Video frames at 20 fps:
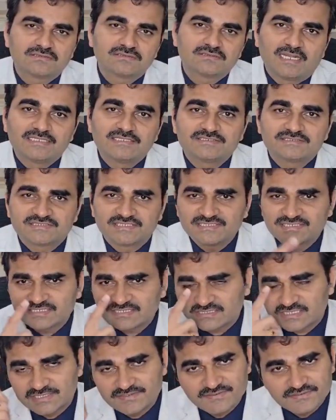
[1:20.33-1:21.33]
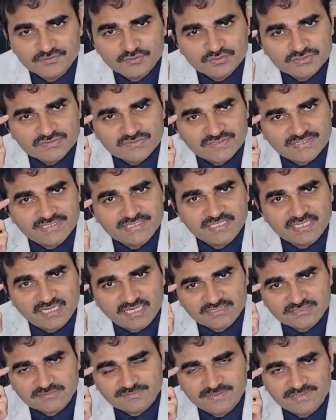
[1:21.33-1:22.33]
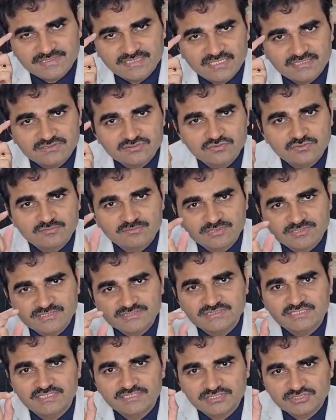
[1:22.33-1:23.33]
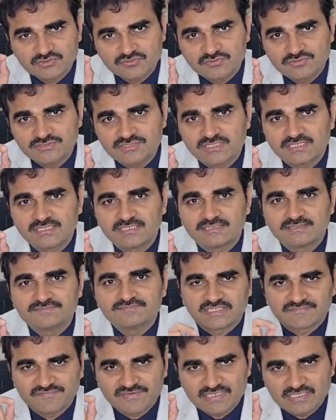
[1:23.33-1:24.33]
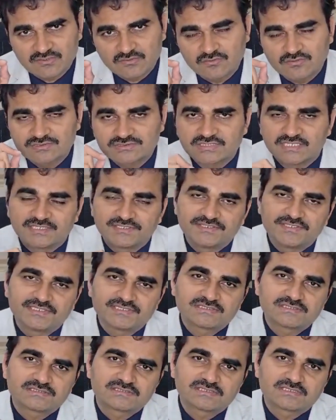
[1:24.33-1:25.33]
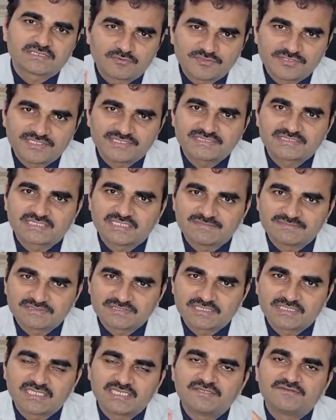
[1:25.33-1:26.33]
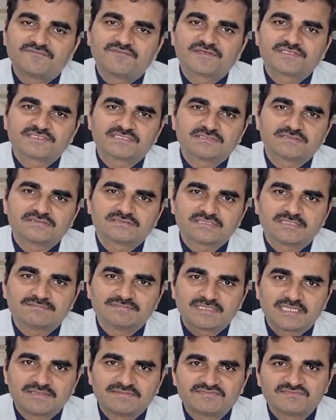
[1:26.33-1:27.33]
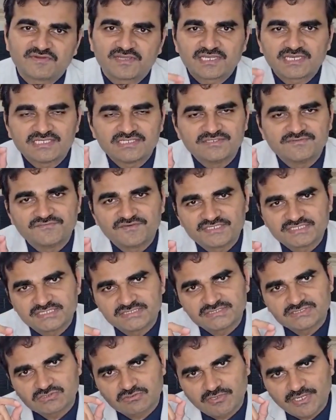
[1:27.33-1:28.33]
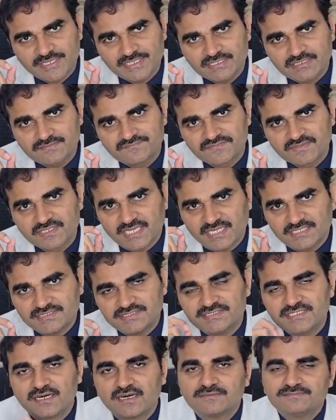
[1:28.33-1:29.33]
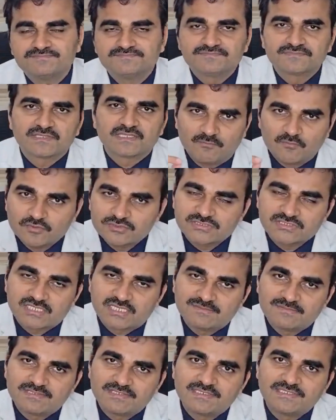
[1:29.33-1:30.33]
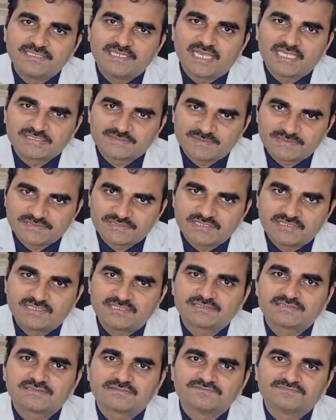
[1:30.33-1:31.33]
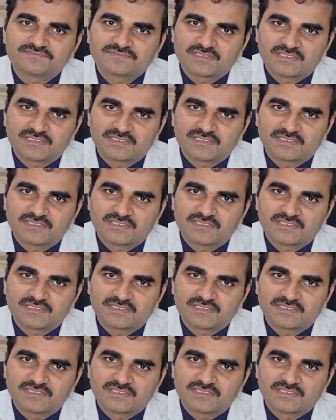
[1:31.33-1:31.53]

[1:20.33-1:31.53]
And the central skull usually caused by the Pseudomonas aeruginosa, Staphylococcus aureus, Proteus klebsiella infection, sometimes fungal infections like Candida, most commonly Aspergillus,